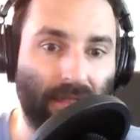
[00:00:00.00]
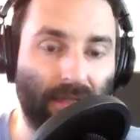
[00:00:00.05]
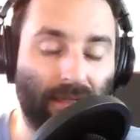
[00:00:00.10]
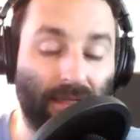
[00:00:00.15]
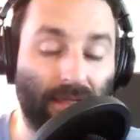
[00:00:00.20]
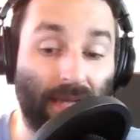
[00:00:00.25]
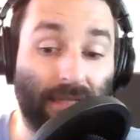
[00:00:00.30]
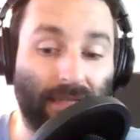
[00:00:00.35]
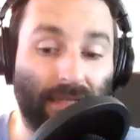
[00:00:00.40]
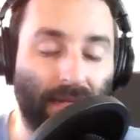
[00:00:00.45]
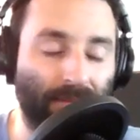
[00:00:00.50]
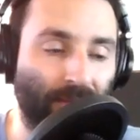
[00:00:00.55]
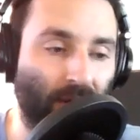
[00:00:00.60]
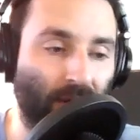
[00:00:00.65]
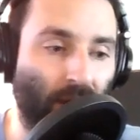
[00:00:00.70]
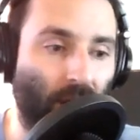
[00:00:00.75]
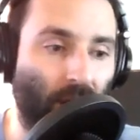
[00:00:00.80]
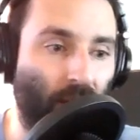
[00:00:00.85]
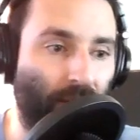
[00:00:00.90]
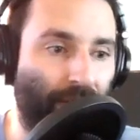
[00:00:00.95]
let them
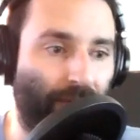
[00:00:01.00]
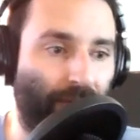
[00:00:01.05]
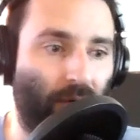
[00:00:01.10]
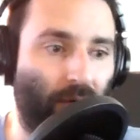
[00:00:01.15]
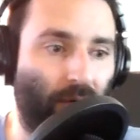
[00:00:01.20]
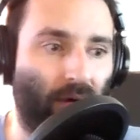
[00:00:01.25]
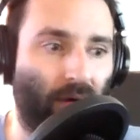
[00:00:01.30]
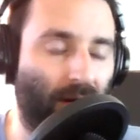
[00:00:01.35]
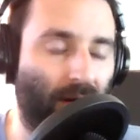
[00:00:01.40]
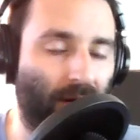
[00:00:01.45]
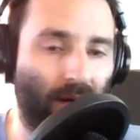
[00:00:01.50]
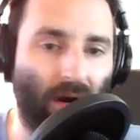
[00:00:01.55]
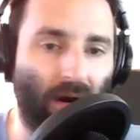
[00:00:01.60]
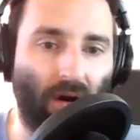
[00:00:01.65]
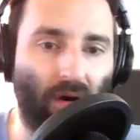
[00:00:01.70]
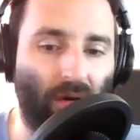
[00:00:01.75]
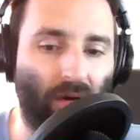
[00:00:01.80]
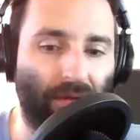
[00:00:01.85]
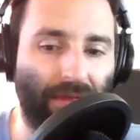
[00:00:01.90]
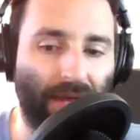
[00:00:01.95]
go for
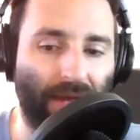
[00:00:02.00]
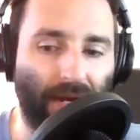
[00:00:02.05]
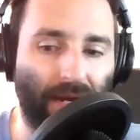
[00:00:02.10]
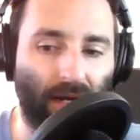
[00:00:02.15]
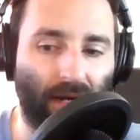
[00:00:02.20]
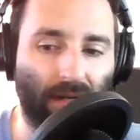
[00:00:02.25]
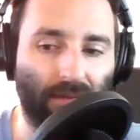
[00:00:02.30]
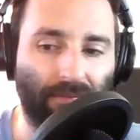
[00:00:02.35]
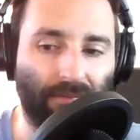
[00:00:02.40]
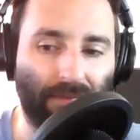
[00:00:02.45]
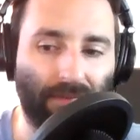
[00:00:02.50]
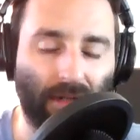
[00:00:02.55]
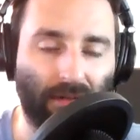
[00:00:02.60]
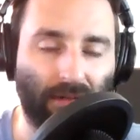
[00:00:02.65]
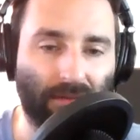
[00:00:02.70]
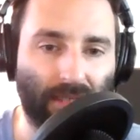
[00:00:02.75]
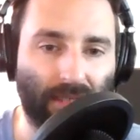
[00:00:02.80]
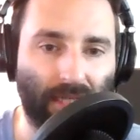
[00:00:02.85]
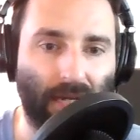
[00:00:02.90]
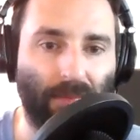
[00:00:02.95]
all their, you
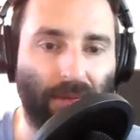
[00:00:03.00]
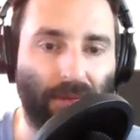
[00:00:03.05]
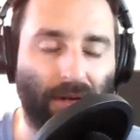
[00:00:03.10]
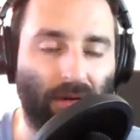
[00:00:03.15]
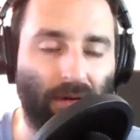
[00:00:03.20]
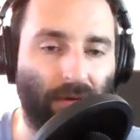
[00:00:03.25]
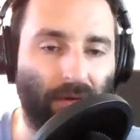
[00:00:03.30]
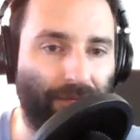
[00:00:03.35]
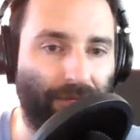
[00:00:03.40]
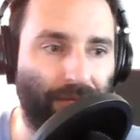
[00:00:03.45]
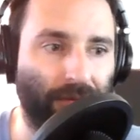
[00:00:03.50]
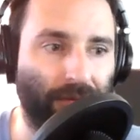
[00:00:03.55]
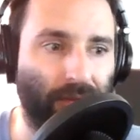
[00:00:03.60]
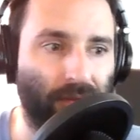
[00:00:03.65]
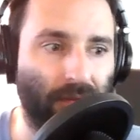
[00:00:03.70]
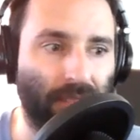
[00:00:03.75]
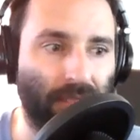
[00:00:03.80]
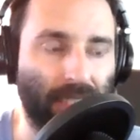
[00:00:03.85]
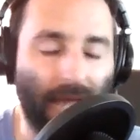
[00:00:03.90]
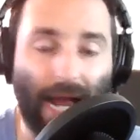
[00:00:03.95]
know, typical
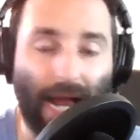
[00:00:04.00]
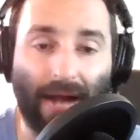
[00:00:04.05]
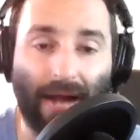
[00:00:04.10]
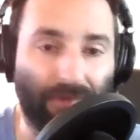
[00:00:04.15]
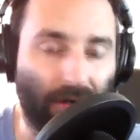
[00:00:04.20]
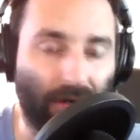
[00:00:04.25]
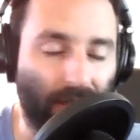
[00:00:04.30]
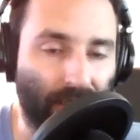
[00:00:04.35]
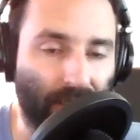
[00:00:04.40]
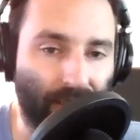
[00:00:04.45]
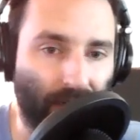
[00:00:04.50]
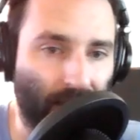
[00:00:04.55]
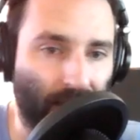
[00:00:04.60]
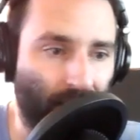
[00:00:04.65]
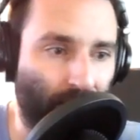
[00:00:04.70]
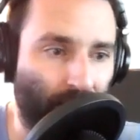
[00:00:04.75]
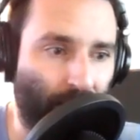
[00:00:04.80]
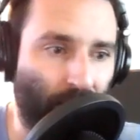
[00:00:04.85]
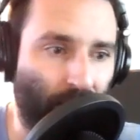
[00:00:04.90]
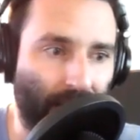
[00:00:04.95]
foods after a
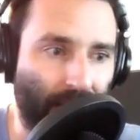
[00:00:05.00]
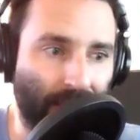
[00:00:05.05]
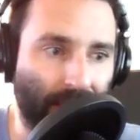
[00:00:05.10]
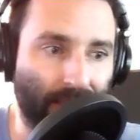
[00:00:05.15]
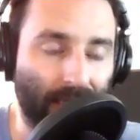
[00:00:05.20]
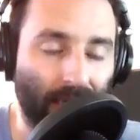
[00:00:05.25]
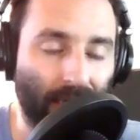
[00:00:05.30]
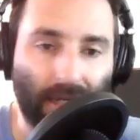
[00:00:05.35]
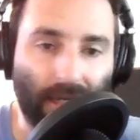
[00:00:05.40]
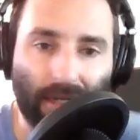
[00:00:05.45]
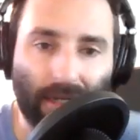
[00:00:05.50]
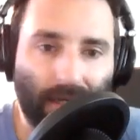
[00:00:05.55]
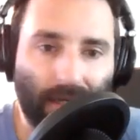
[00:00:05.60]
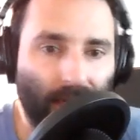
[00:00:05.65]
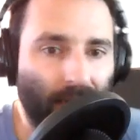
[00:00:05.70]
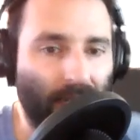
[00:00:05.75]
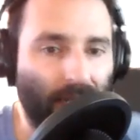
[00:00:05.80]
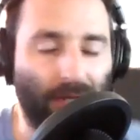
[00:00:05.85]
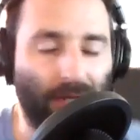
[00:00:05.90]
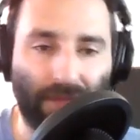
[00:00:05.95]
certain point.
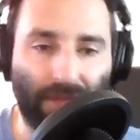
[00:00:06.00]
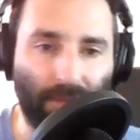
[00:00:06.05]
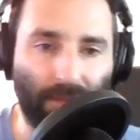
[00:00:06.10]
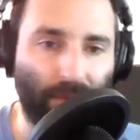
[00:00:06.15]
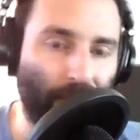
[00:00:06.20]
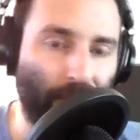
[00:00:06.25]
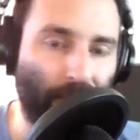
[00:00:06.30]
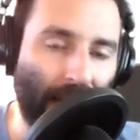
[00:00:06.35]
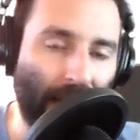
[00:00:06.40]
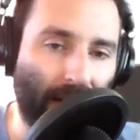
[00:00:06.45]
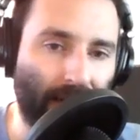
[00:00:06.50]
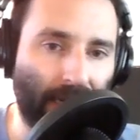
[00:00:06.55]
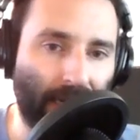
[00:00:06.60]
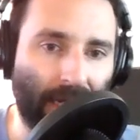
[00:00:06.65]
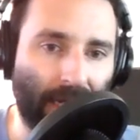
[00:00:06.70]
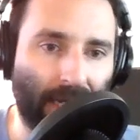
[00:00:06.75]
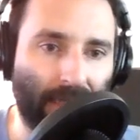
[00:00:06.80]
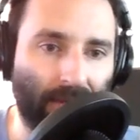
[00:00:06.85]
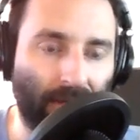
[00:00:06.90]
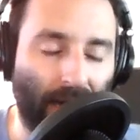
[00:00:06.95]
If they poop it out
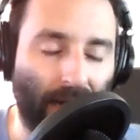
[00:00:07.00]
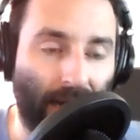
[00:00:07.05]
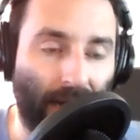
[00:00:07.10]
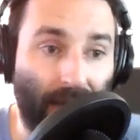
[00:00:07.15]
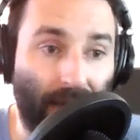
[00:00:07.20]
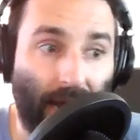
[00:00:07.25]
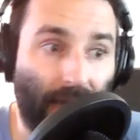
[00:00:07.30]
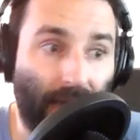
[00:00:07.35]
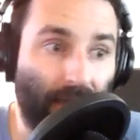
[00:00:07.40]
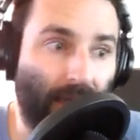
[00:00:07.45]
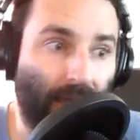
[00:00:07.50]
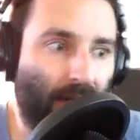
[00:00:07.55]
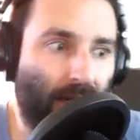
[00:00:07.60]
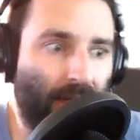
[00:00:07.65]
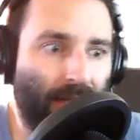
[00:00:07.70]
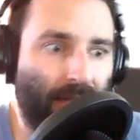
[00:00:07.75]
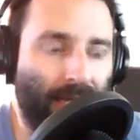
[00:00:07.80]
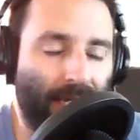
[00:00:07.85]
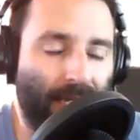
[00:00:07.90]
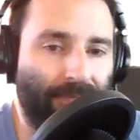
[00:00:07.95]
again, I
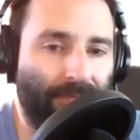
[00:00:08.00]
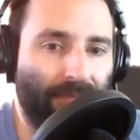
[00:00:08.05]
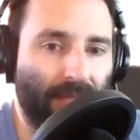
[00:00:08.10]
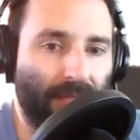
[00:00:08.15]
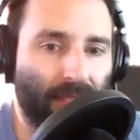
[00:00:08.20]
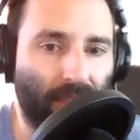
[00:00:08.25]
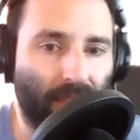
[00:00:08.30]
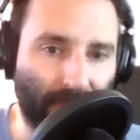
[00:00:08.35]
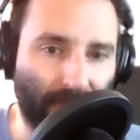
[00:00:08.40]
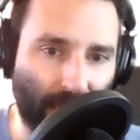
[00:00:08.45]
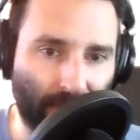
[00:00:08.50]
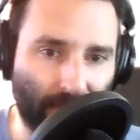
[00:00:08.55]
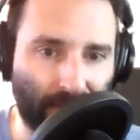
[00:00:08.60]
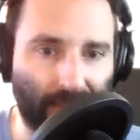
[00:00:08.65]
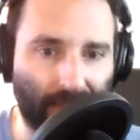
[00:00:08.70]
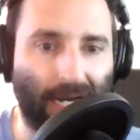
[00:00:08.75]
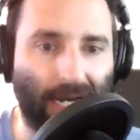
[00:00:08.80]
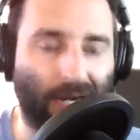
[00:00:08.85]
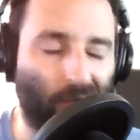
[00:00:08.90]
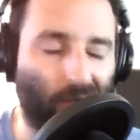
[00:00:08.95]
learned that sometimes
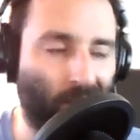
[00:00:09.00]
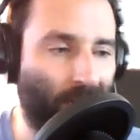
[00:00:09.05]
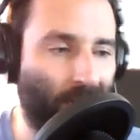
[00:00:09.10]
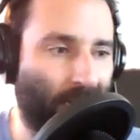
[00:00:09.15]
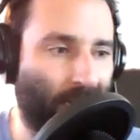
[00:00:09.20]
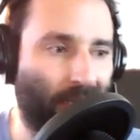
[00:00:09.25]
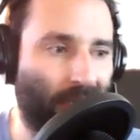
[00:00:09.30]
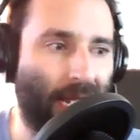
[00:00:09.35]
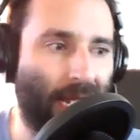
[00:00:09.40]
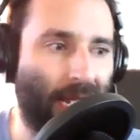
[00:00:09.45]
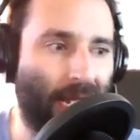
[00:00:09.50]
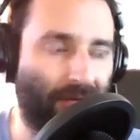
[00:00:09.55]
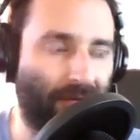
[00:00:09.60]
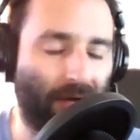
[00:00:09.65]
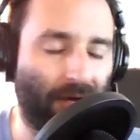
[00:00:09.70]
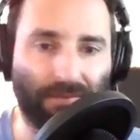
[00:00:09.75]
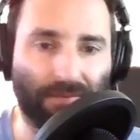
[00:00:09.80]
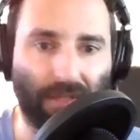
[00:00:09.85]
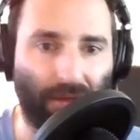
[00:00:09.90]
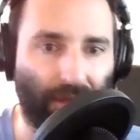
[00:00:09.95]
the diarrhea can last
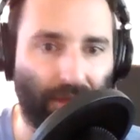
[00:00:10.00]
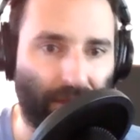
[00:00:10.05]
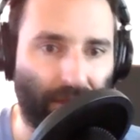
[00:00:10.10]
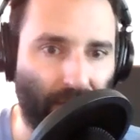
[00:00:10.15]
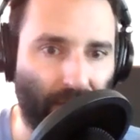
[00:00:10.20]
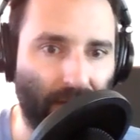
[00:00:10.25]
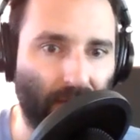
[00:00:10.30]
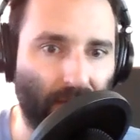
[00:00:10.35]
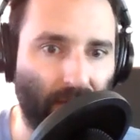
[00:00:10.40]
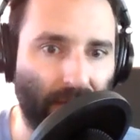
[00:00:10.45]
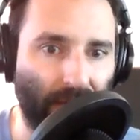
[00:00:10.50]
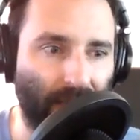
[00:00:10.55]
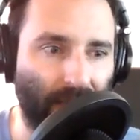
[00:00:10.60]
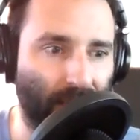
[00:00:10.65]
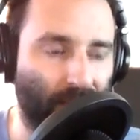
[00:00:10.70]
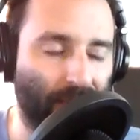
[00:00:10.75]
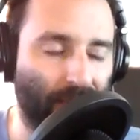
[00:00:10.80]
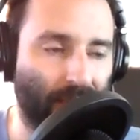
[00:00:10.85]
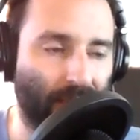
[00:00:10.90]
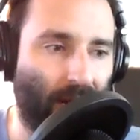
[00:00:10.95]
for up to 3
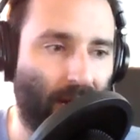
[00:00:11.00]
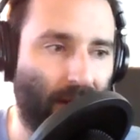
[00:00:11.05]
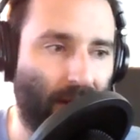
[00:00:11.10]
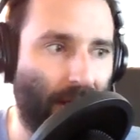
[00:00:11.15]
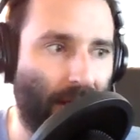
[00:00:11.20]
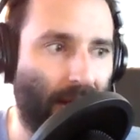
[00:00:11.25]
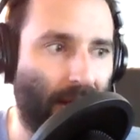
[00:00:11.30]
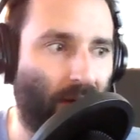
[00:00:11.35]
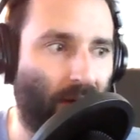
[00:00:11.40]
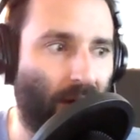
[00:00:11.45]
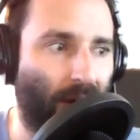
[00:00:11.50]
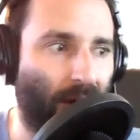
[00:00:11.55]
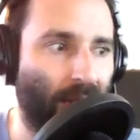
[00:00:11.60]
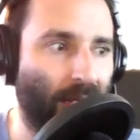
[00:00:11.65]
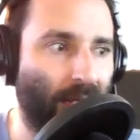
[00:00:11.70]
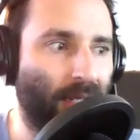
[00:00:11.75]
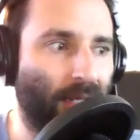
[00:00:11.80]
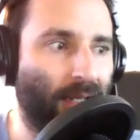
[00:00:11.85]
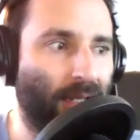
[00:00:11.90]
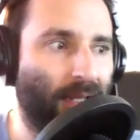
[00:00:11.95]
weeks. We saw our
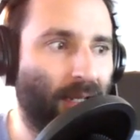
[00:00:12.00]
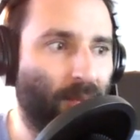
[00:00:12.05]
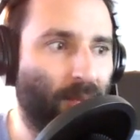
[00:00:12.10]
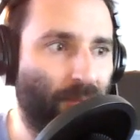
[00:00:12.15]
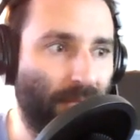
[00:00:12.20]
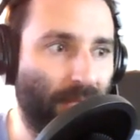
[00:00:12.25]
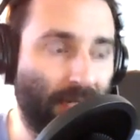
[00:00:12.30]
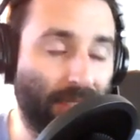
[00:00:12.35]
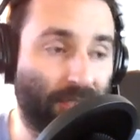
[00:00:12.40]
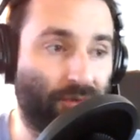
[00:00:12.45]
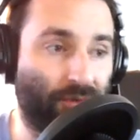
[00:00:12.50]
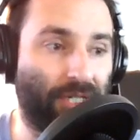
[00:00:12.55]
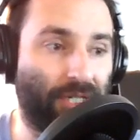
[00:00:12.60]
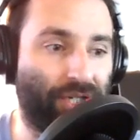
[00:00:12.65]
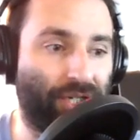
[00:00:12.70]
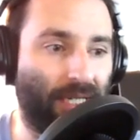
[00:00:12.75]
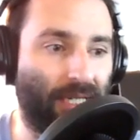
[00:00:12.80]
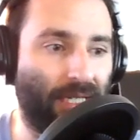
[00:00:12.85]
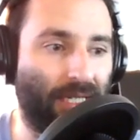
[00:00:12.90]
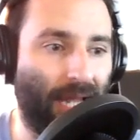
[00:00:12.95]

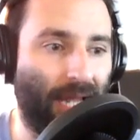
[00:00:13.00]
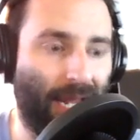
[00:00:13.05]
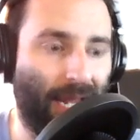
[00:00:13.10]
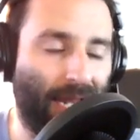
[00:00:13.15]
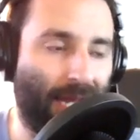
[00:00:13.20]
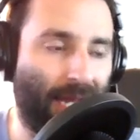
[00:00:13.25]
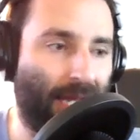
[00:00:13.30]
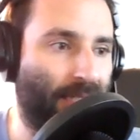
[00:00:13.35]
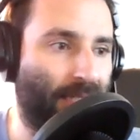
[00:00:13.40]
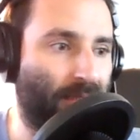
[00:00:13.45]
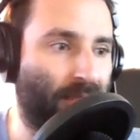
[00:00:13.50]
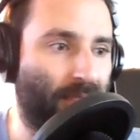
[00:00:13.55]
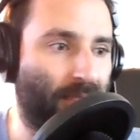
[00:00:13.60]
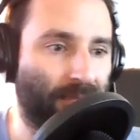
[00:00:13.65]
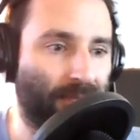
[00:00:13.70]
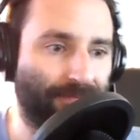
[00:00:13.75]
pediatrician, and,